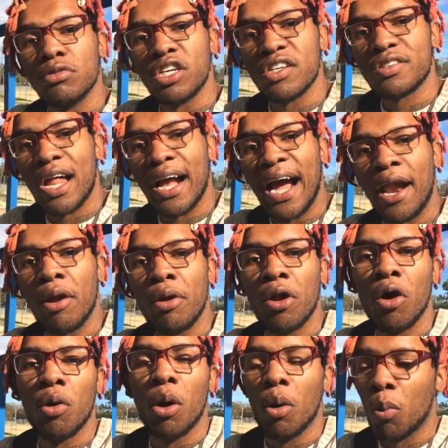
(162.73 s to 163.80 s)
Just like I don't
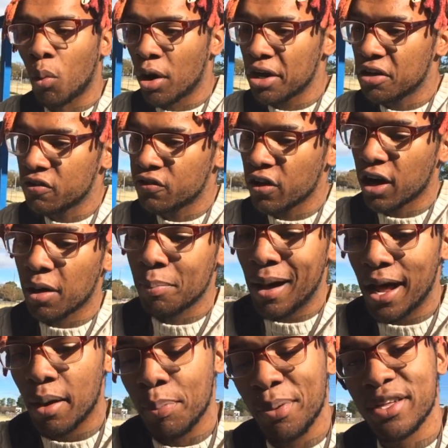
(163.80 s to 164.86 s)
know what the fuck
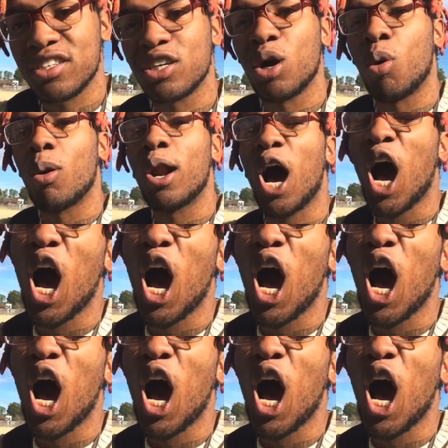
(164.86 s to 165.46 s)
about a bitch going